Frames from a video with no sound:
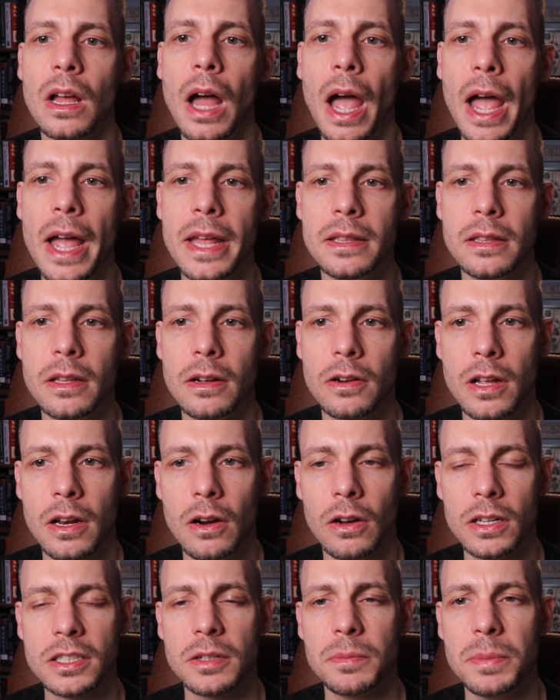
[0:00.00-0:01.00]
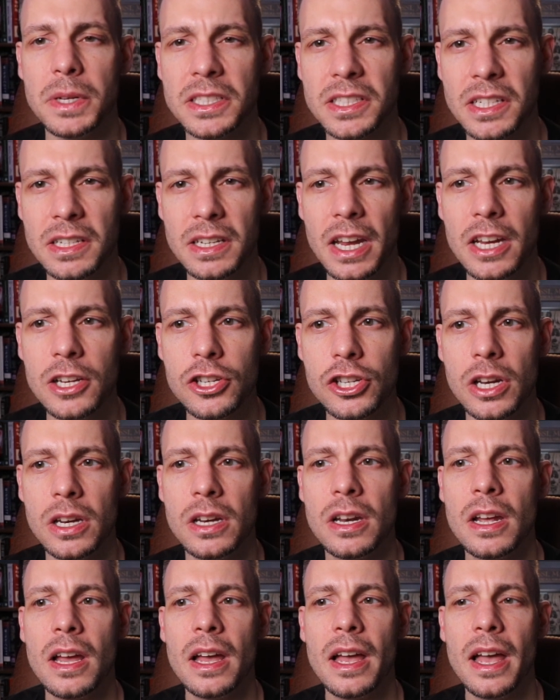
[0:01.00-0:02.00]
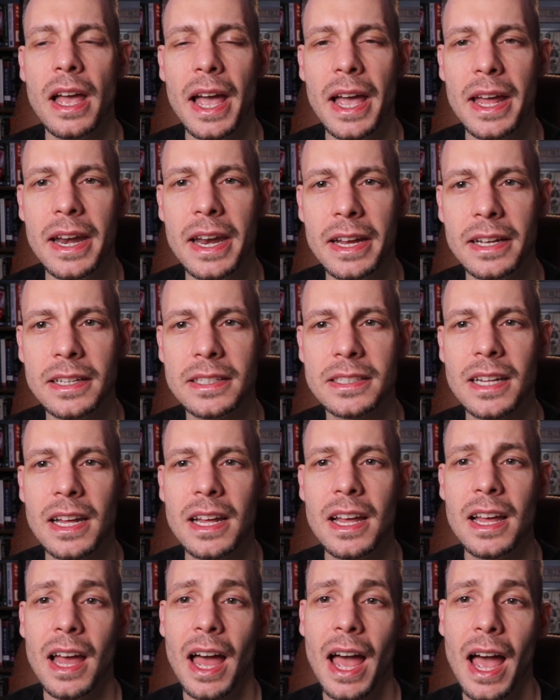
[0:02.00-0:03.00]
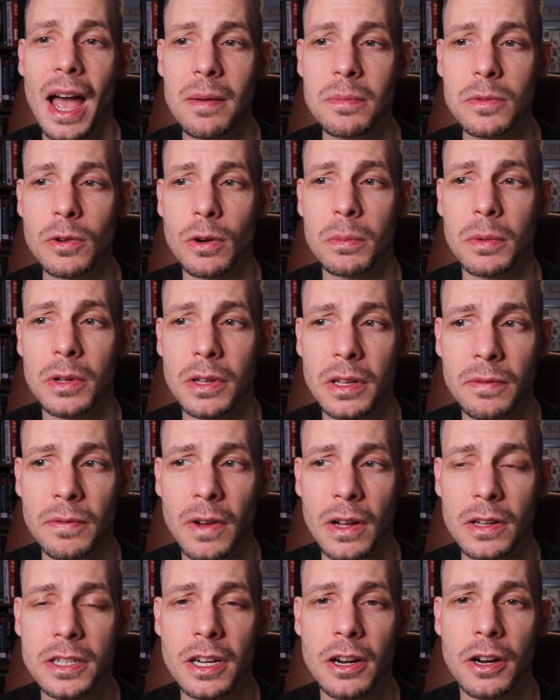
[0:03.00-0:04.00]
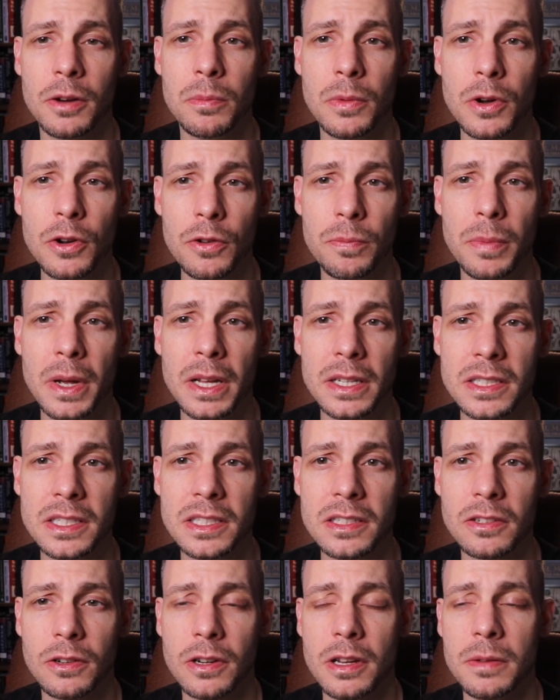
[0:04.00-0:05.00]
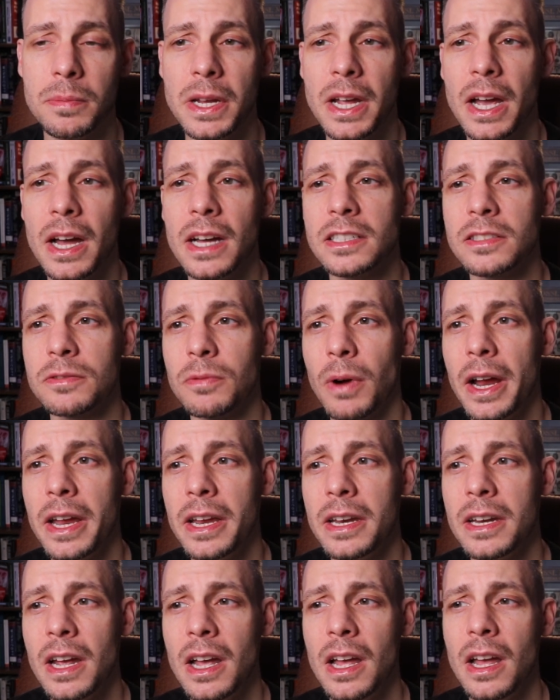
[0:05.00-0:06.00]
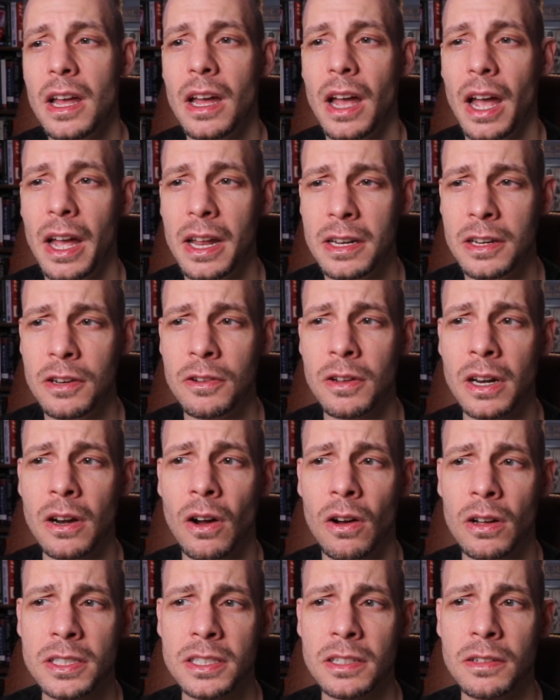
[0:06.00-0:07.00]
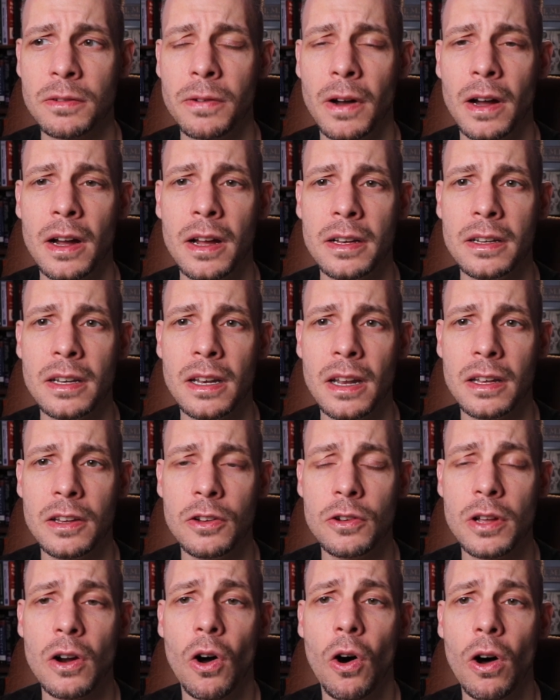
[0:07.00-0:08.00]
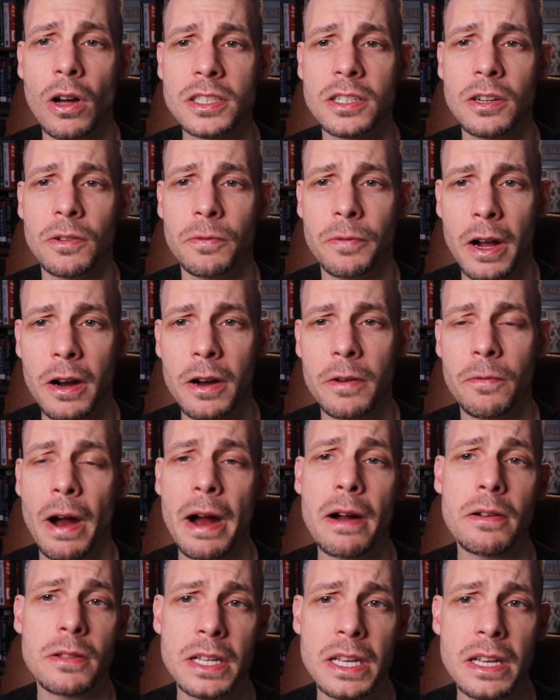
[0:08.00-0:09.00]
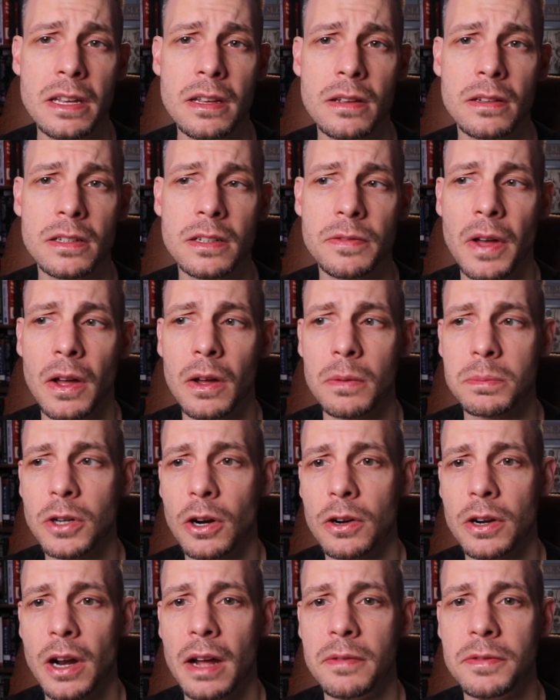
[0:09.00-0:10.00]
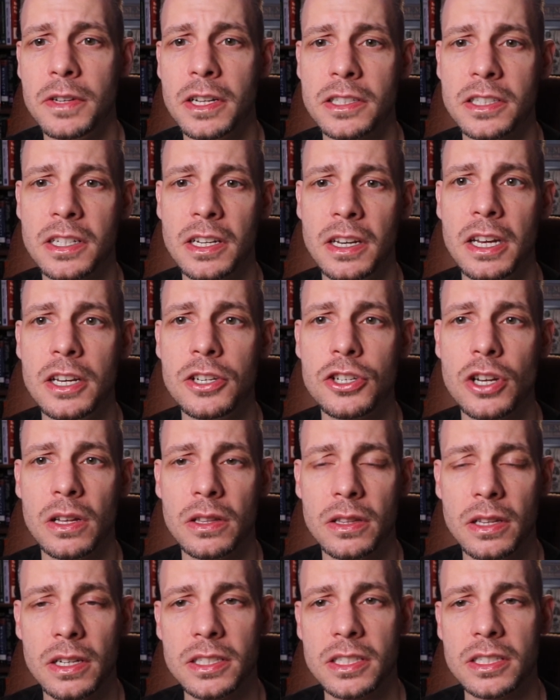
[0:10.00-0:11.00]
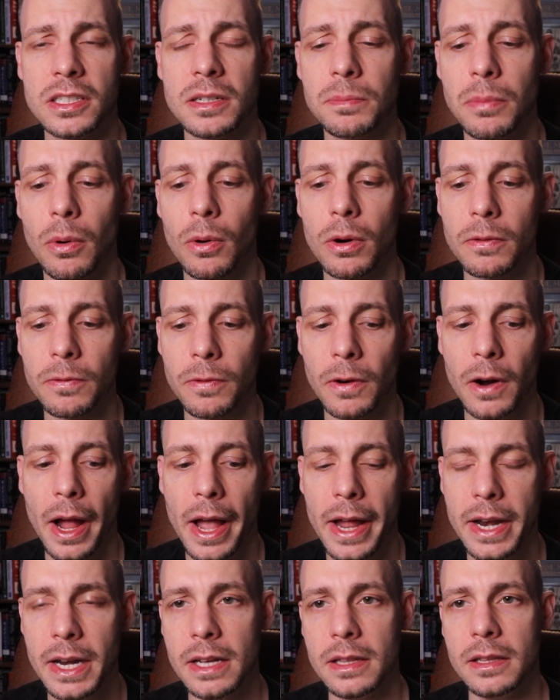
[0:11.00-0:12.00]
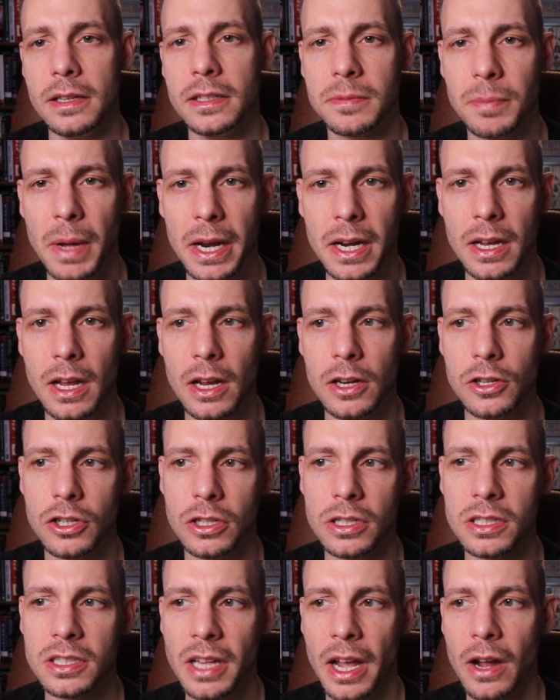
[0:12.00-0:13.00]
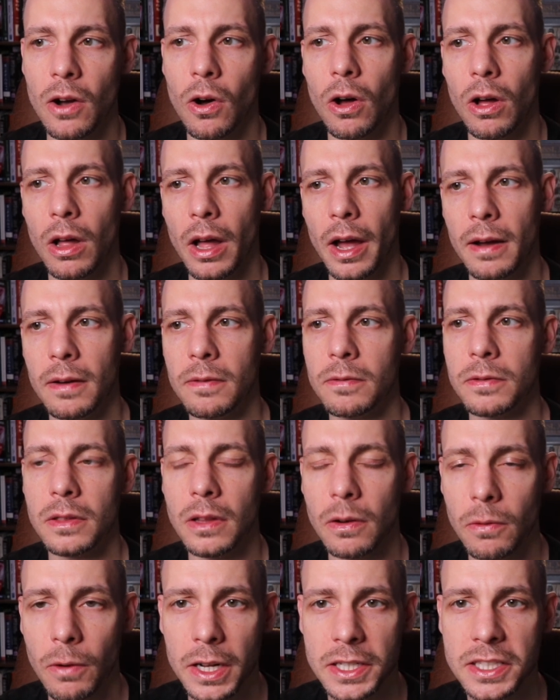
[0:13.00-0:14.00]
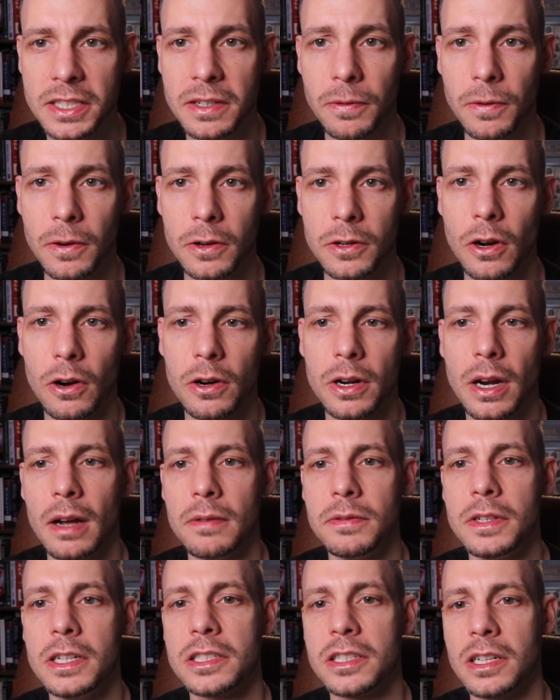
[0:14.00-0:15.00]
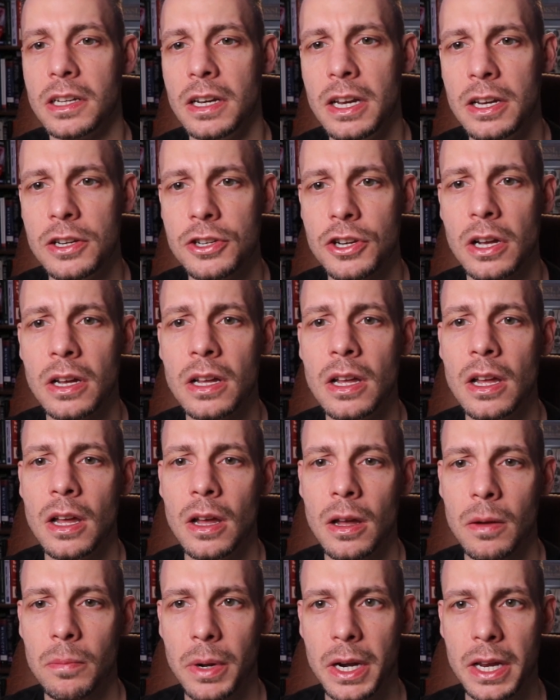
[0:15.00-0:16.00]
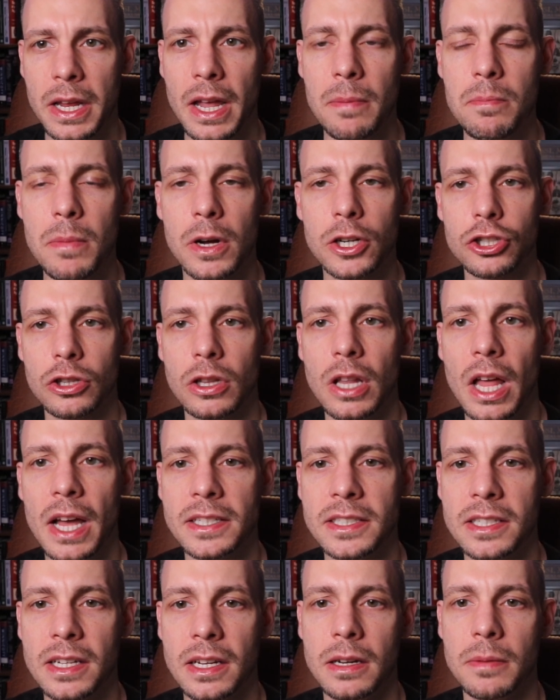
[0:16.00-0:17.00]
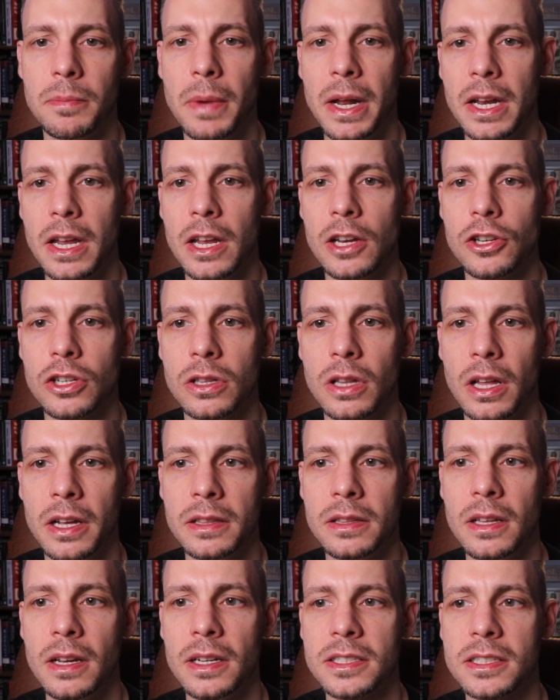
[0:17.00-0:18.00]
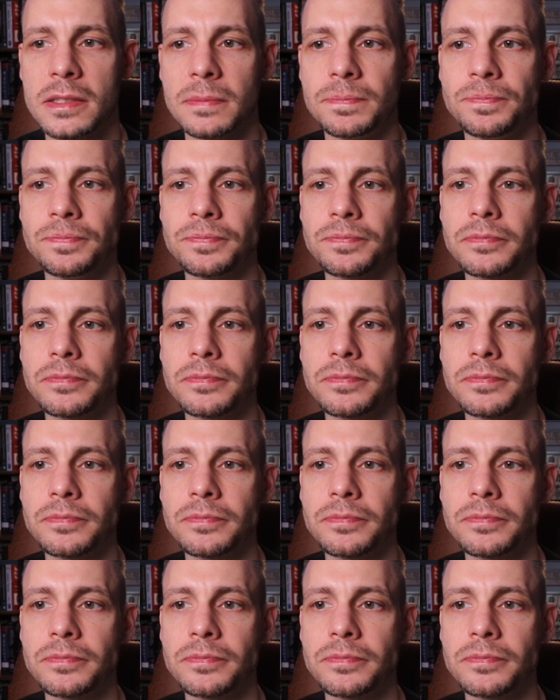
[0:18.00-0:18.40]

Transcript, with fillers: And there can also be sedation, headaches, abnormal involuntary movements or EPS, right? And you can also find, you can also very rarely develop tardive dyskinesia. This is important for any of these medications. They all have the risk for tardive dyskinesia, but again, much less in a medication like this.